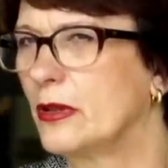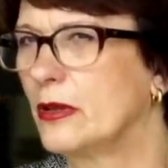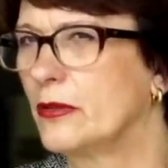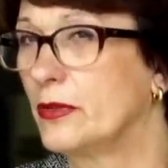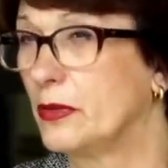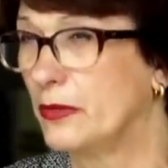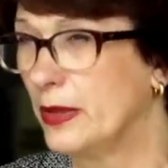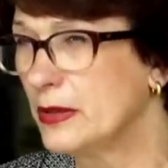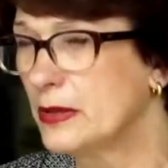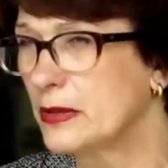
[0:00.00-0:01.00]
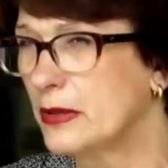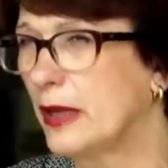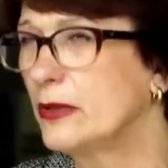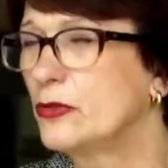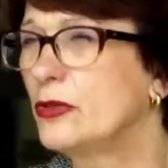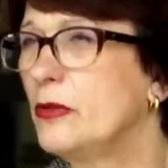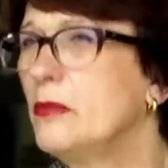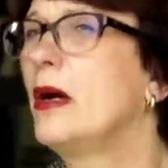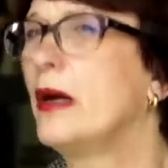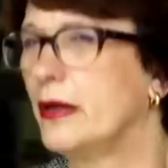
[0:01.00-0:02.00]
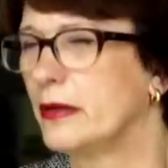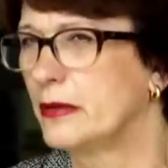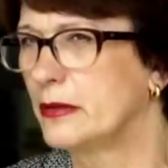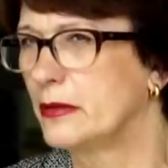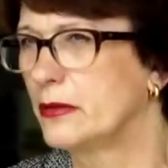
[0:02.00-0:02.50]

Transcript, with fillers: of the West and to remind